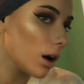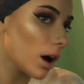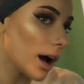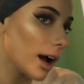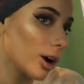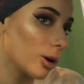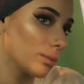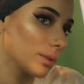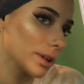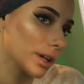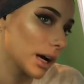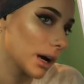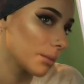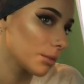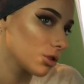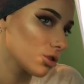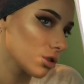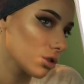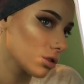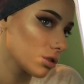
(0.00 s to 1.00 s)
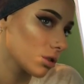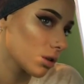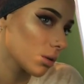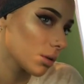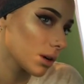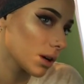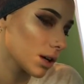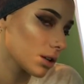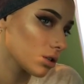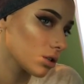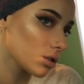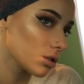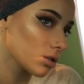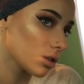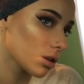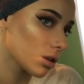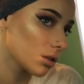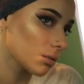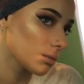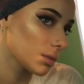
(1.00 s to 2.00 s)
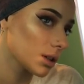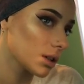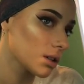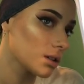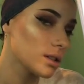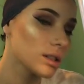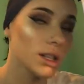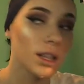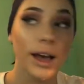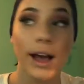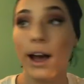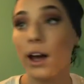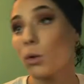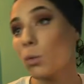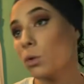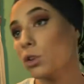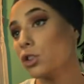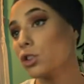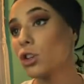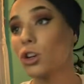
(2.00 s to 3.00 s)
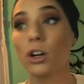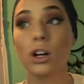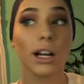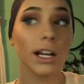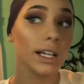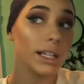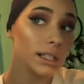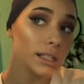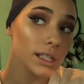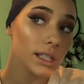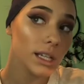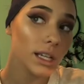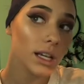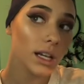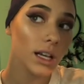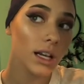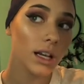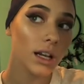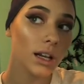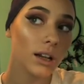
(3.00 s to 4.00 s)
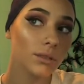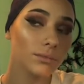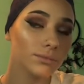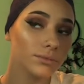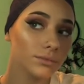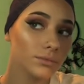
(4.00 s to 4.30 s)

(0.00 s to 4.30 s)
I hope the camera just saw what I just saw because that was crazy.